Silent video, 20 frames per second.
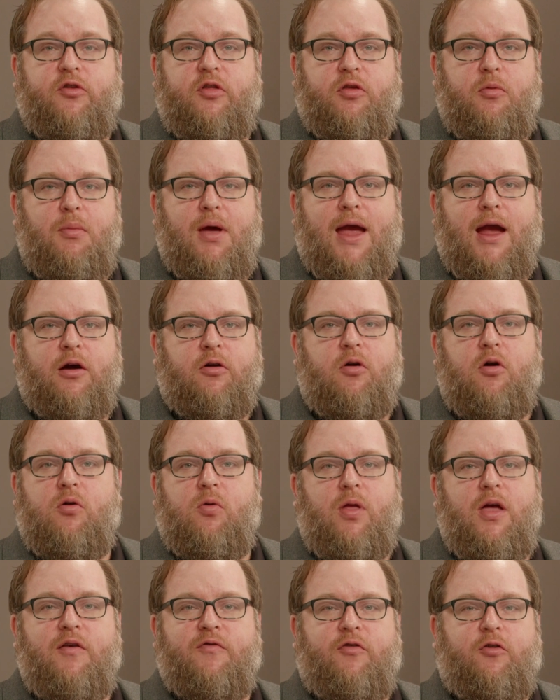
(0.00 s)
at the macro
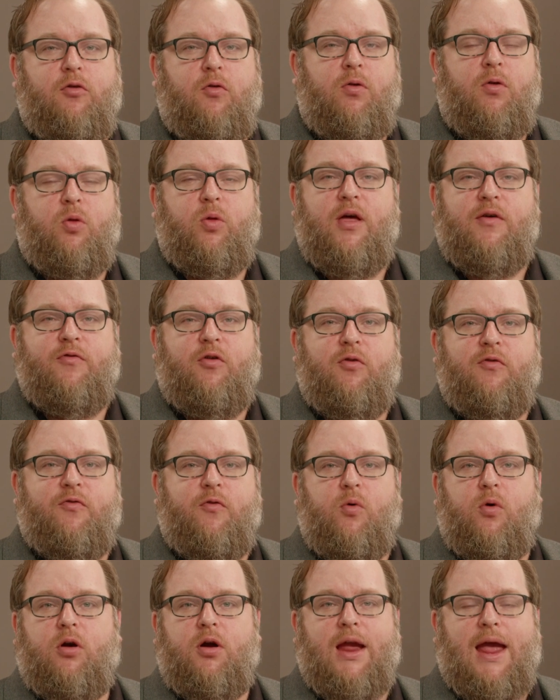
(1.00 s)
level
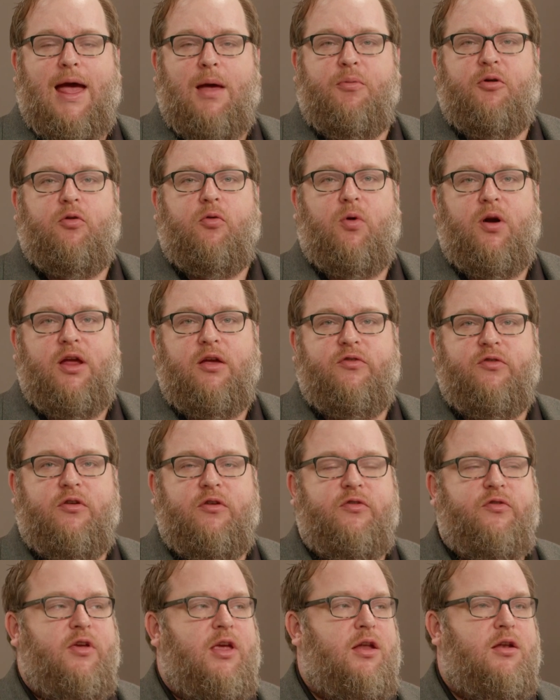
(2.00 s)
for capital
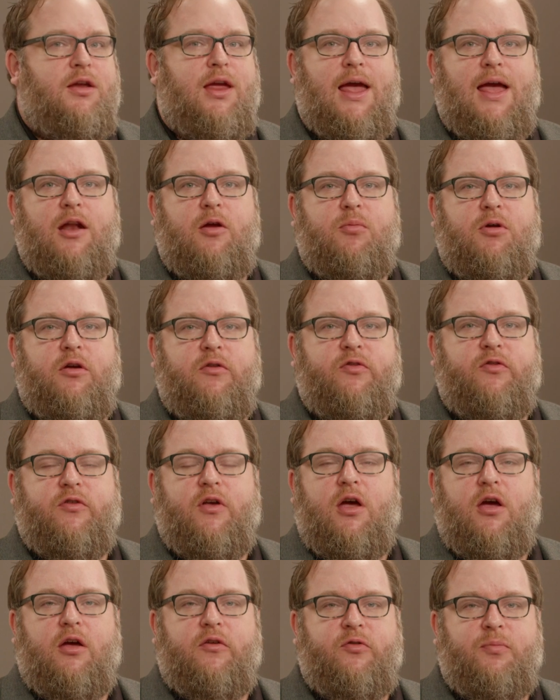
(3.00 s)
raises in cannabis,
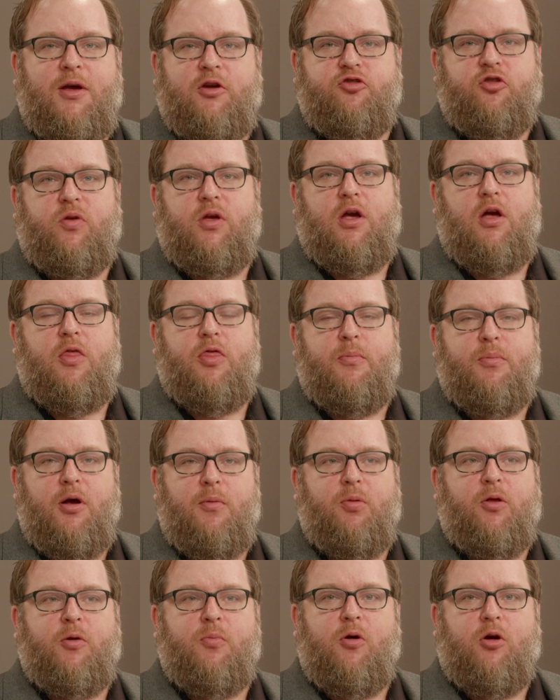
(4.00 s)
especially on the
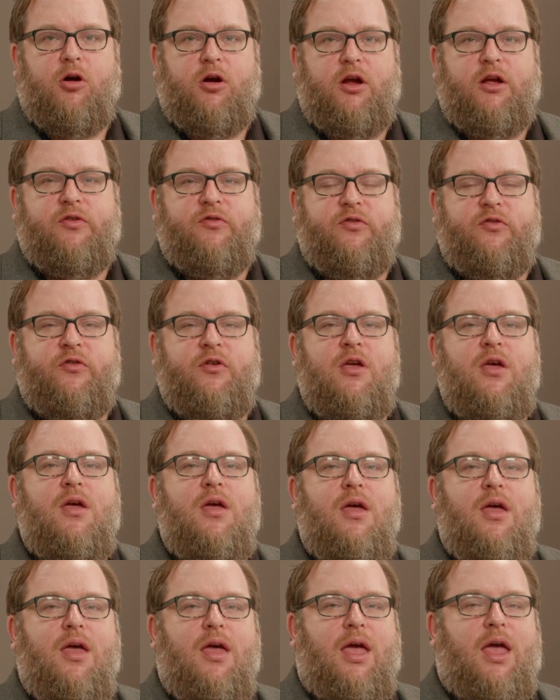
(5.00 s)
public markets.
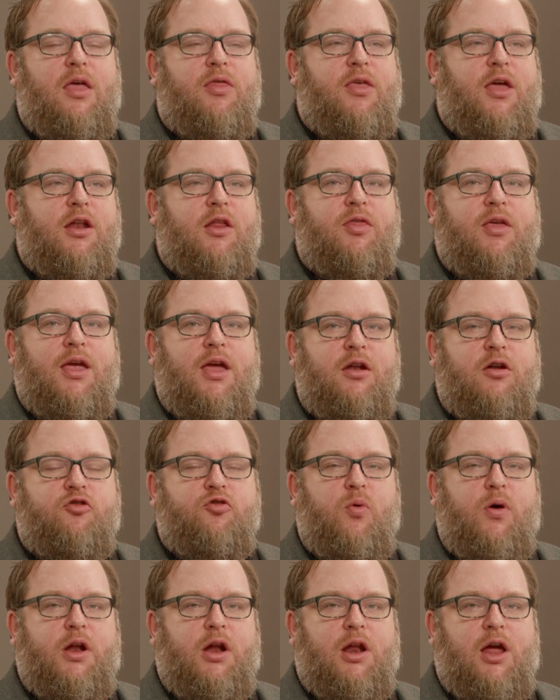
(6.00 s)
And then at the end of
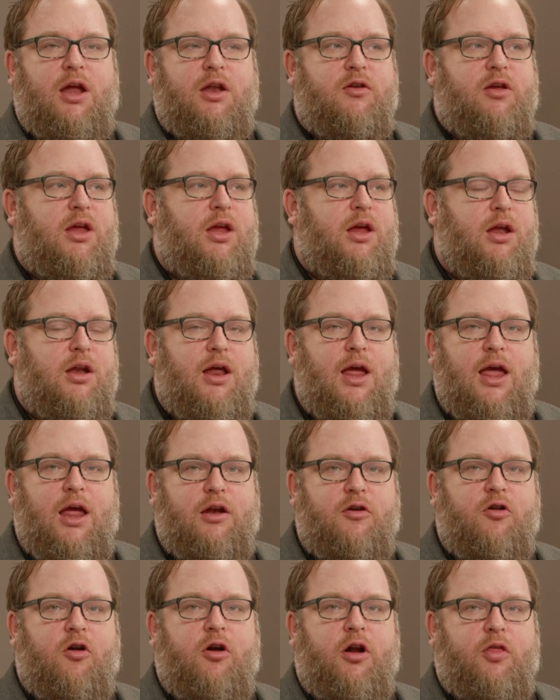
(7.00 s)
2019
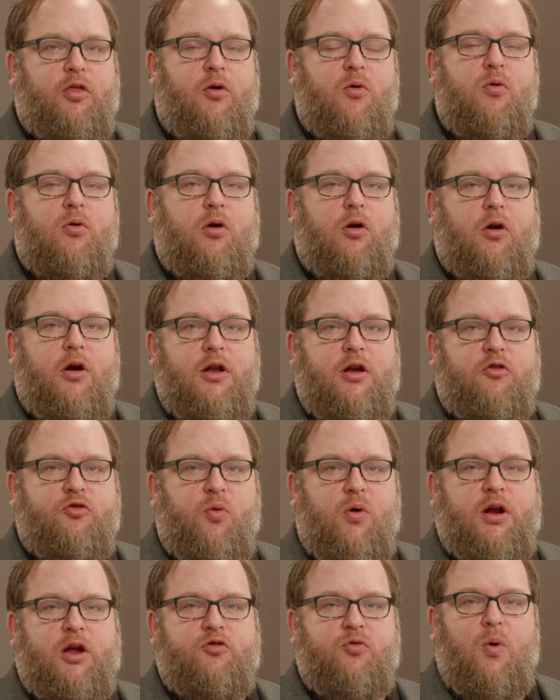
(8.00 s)
and turning the corner into
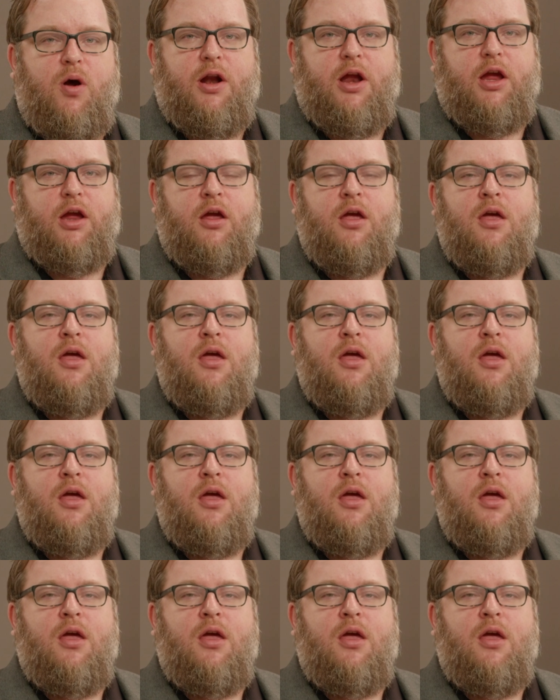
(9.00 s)
2020,